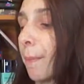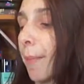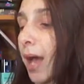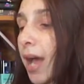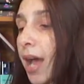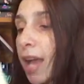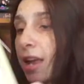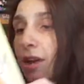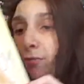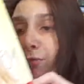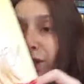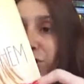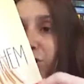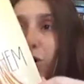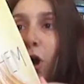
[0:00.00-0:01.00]
by
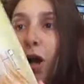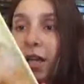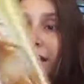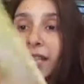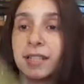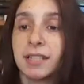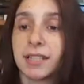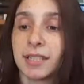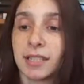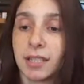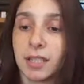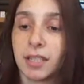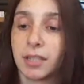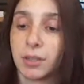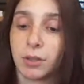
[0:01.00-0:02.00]
Rachel
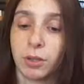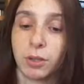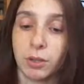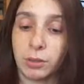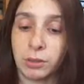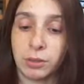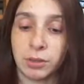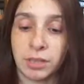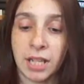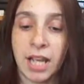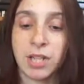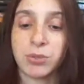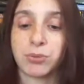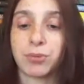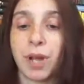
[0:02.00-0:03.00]
Hawkins. Oh,
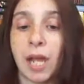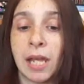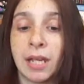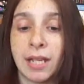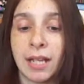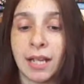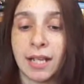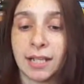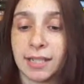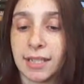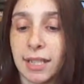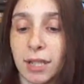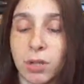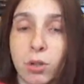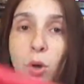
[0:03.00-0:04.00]
that's red. It has
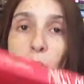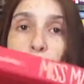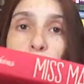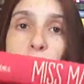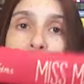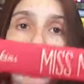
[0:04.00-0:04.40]
like gold